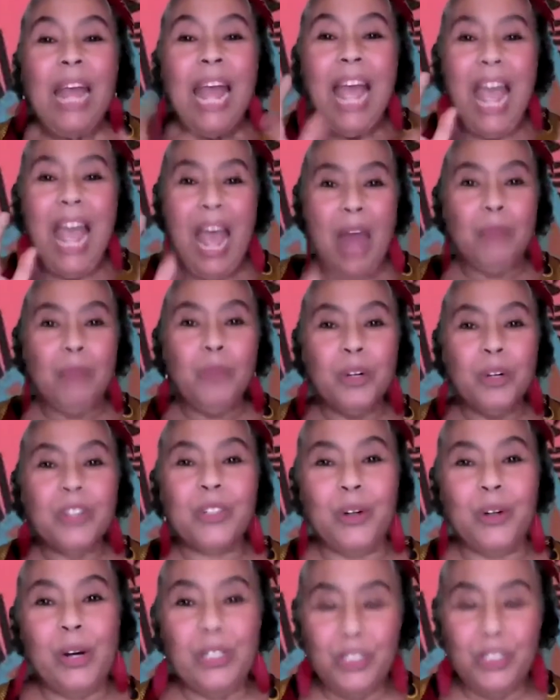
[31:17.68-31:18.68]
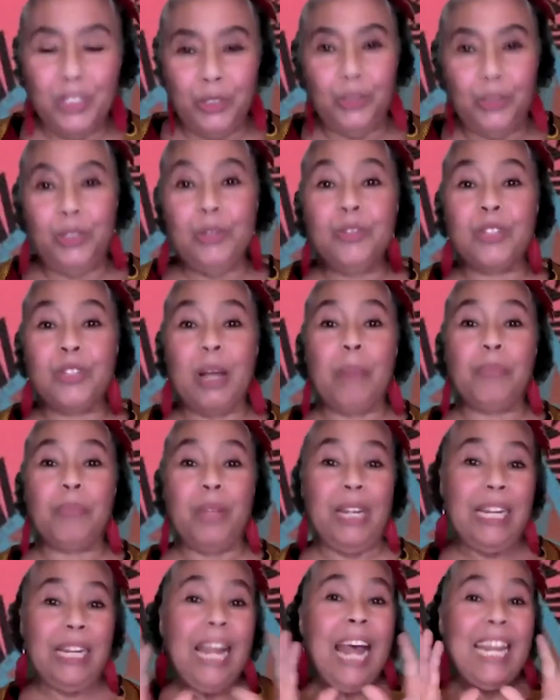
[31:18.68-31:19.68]
And we're going to do
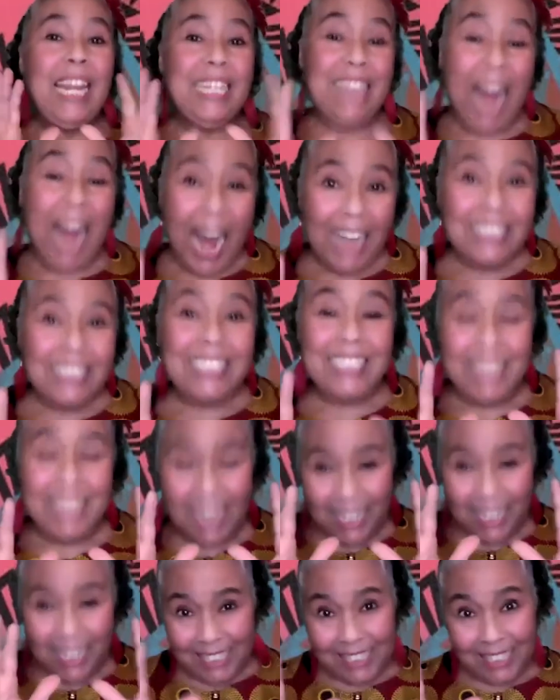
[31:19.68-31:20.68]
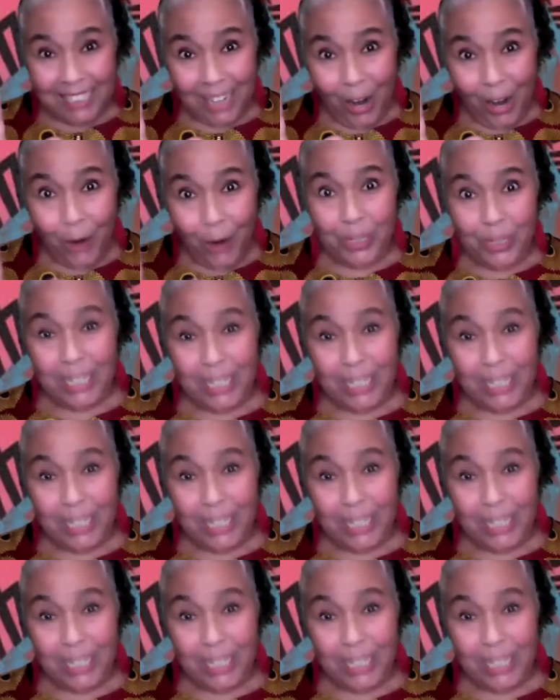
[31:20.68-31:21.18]
something Auntie Oni